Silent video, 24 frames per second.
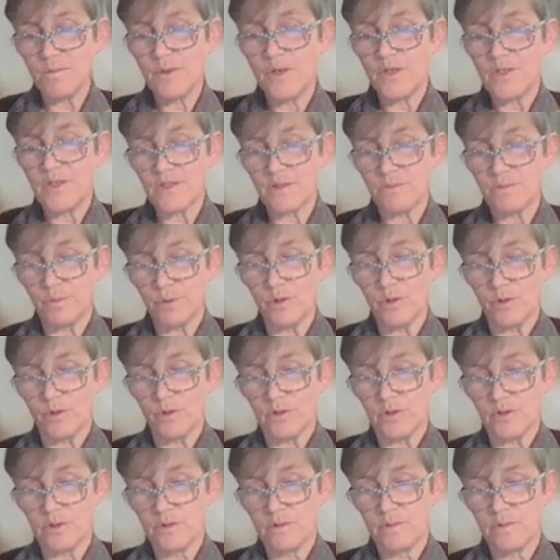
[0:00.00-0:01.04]
person
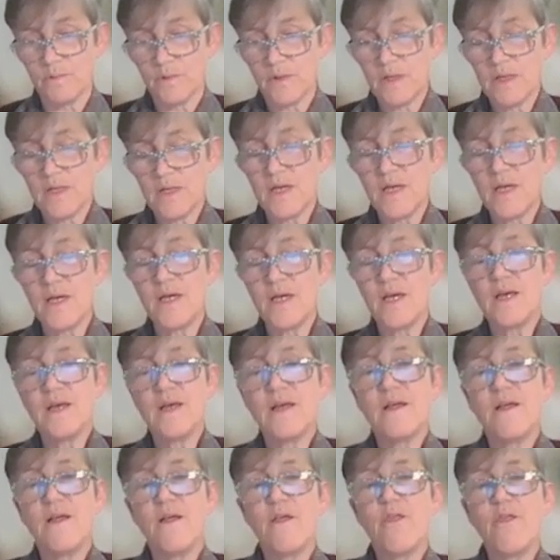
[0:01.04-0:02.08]
plural.
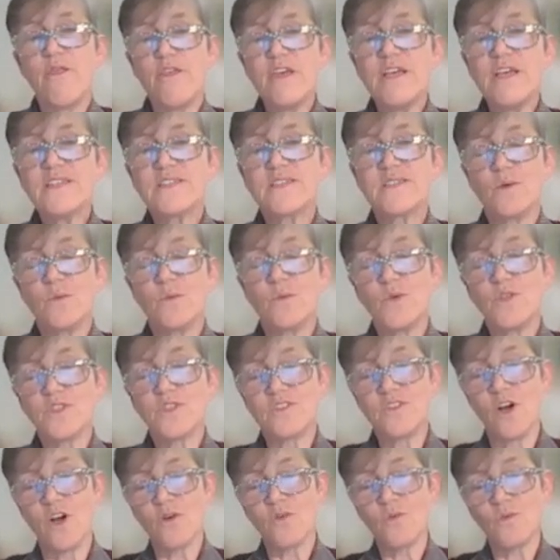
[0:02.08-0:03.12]
This was
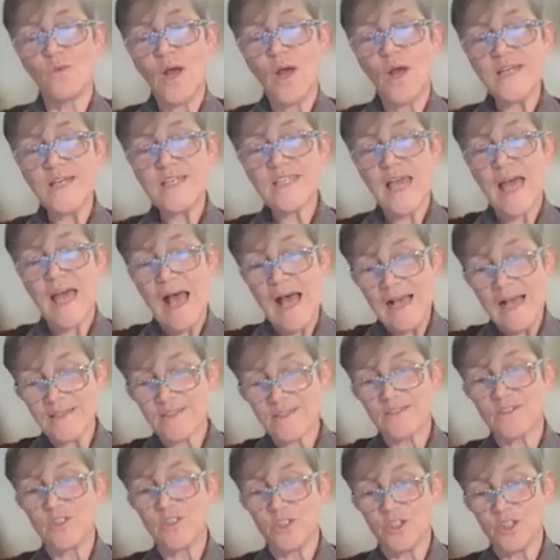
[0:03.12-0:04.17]
not ranked
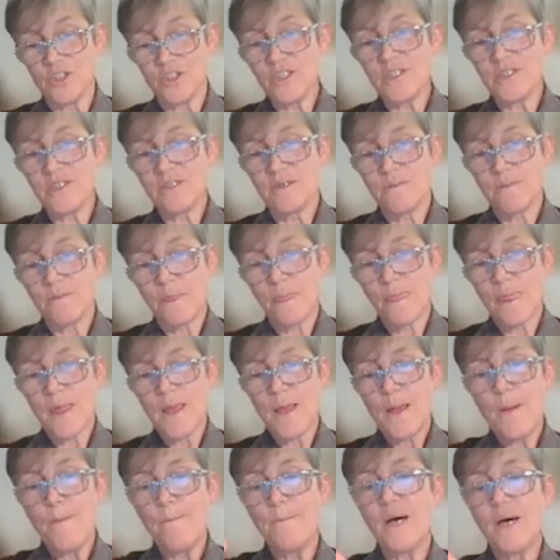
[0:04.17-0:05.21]
as good,
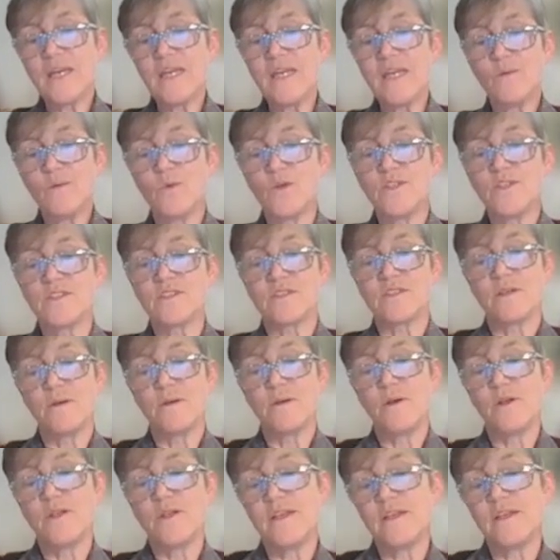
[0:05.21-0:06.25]
but it was
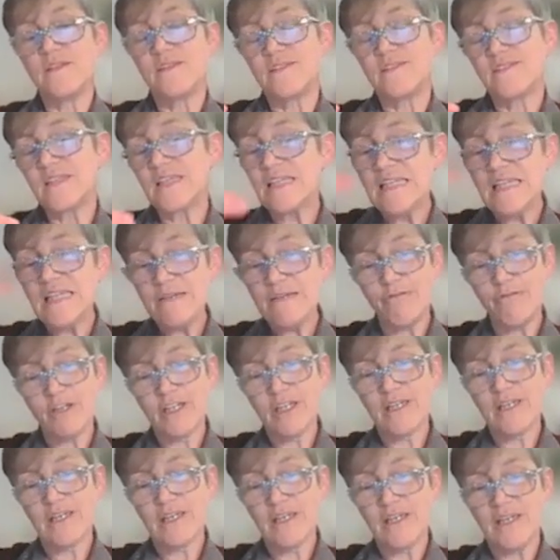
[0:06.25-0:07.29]

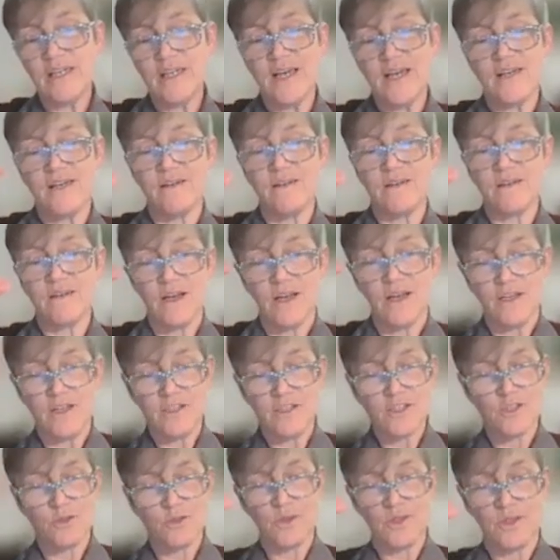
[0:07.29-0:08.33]
significantly and uh,
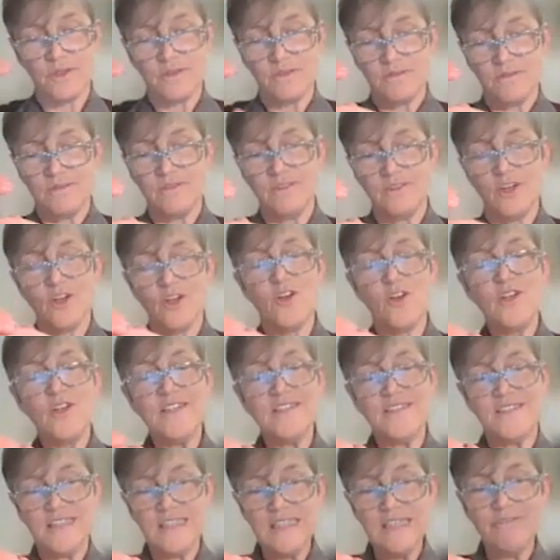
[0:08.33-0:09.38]
to a not only
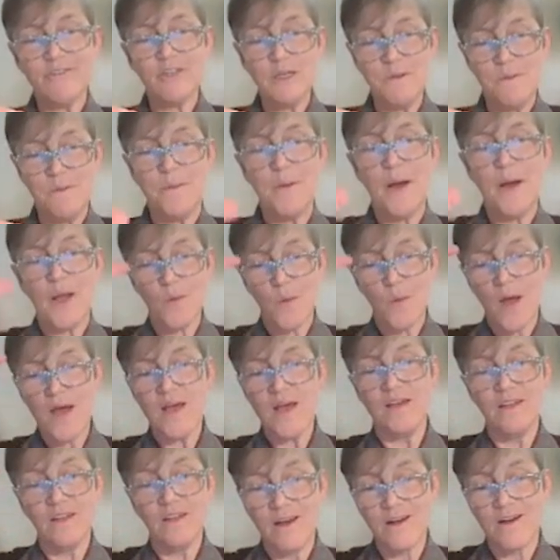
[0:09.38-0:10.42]
significantly by quite a
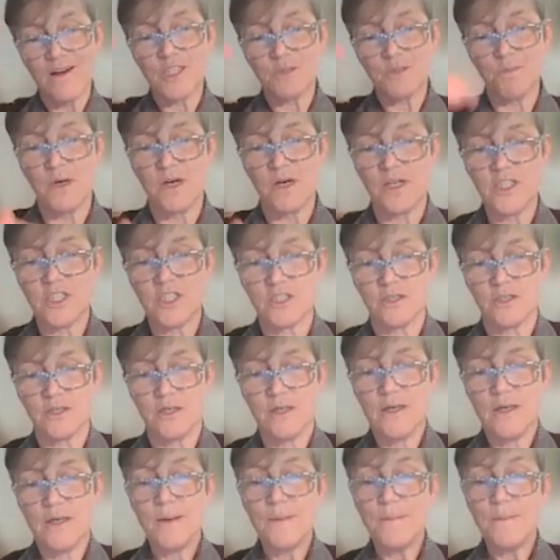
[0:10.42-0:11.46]
large margin
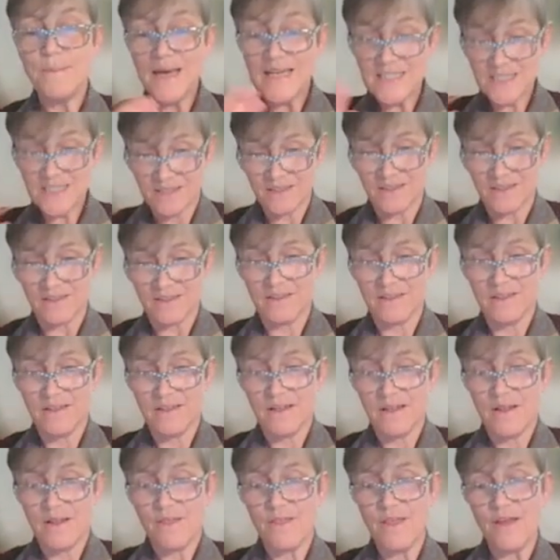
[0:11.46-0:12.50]
better
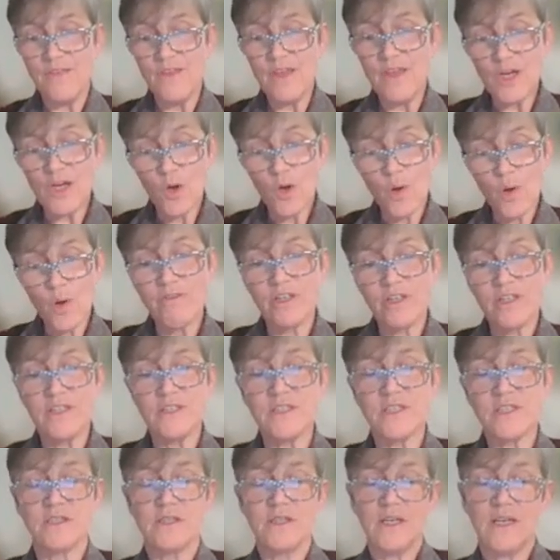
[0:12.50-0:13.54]
than the
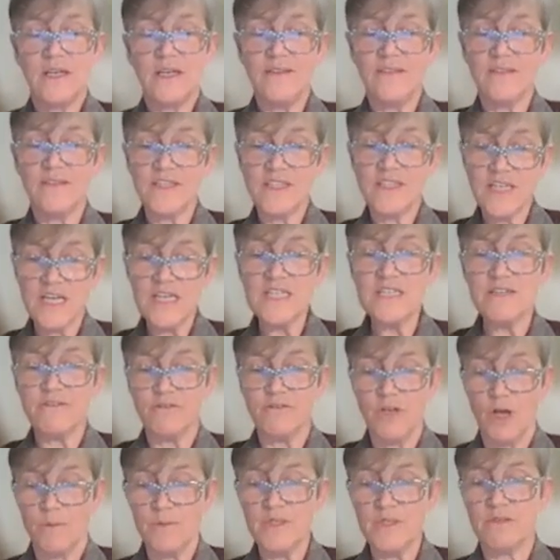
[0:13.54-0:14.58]
equivalent in the dative
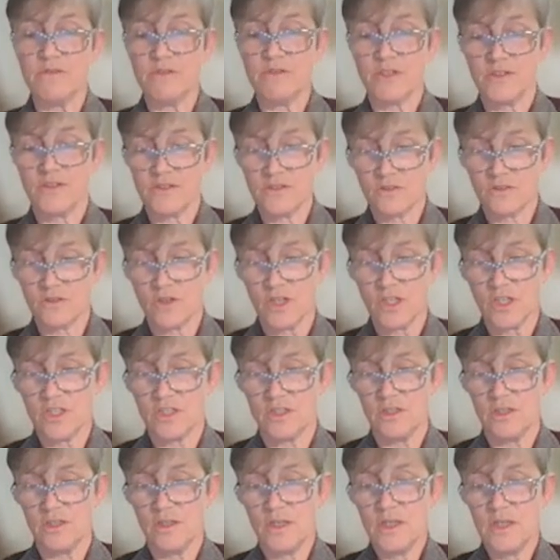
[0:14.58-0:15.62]
nominative
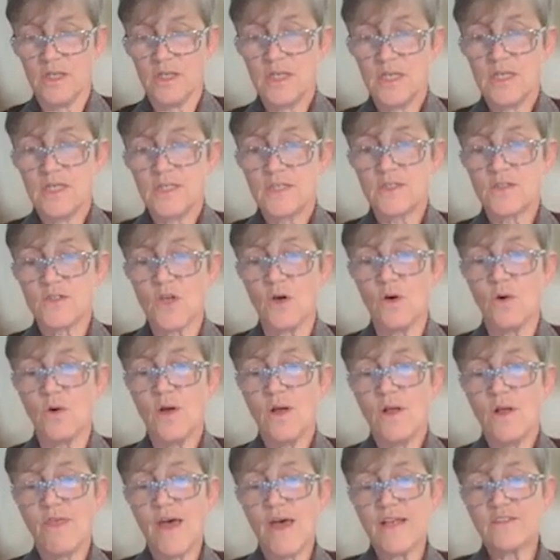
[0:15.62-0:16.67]
construction. So
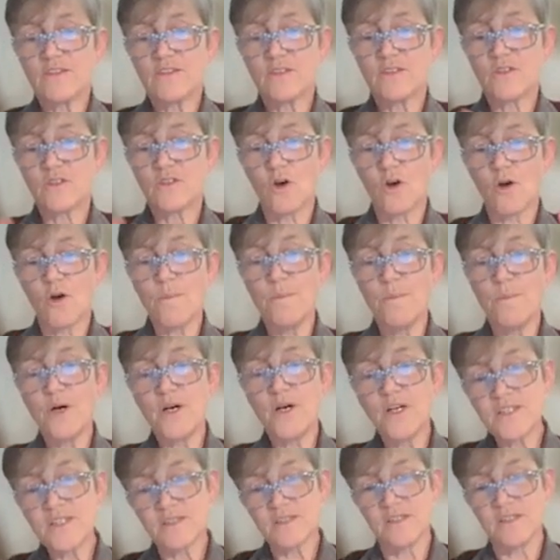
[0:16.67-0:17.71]
that strong
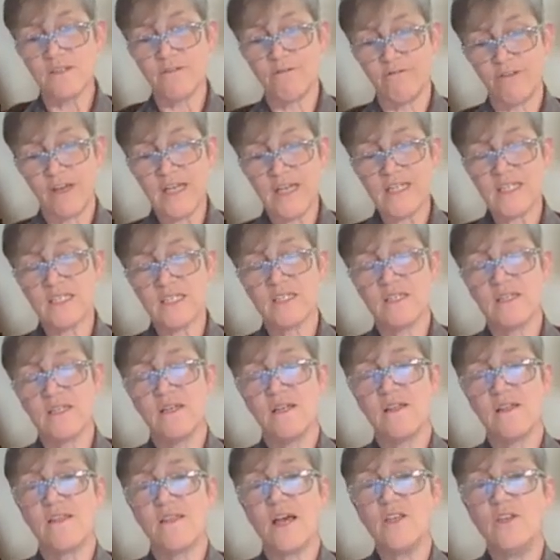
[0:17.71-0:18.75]
person effect
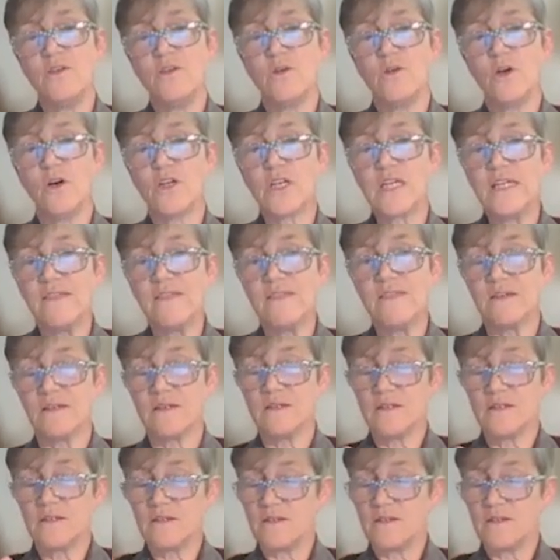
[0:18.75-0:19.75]
that you got in the